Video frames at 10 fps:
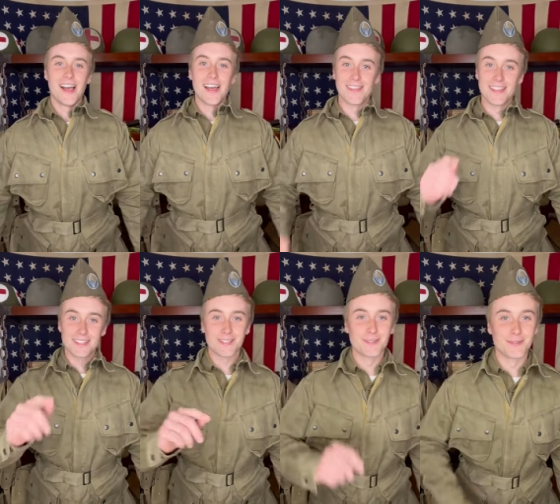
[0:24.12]
And
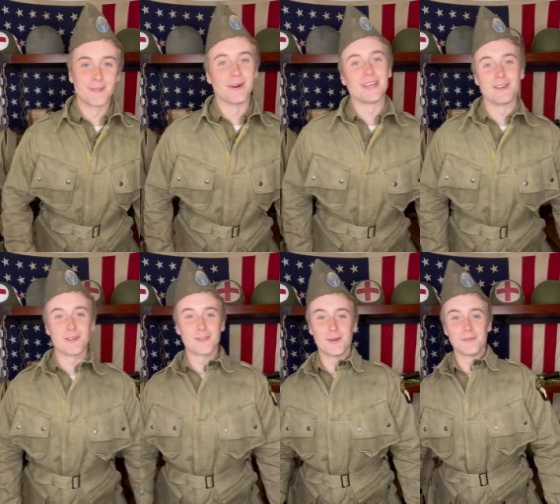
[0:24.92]
this is what my
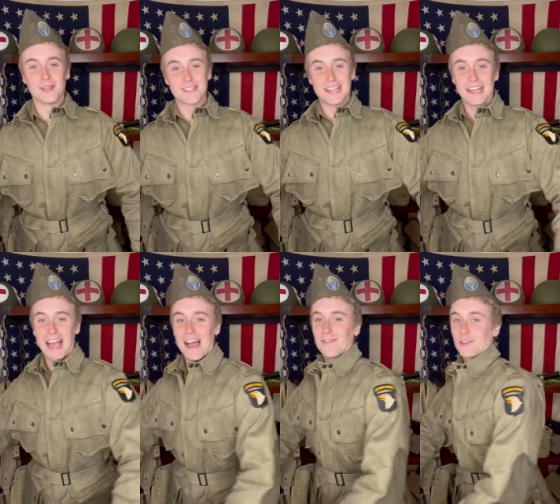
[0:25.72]
uniform looks
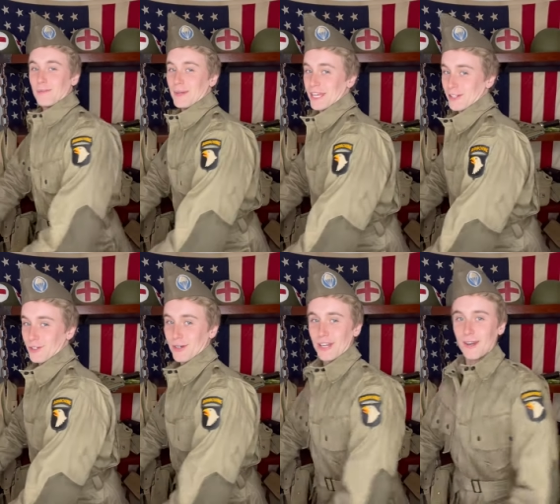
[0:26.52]
like after being
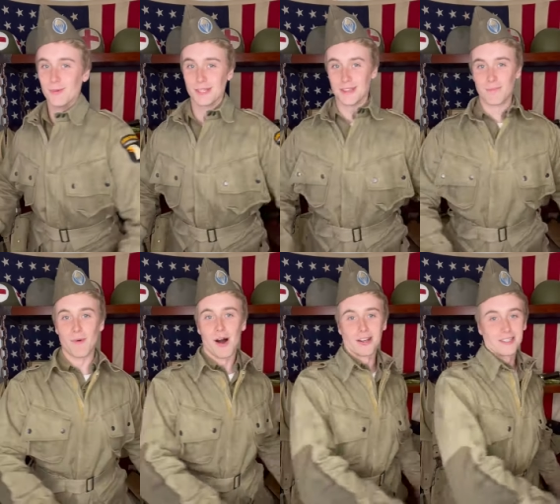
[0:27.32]
treated with the Mach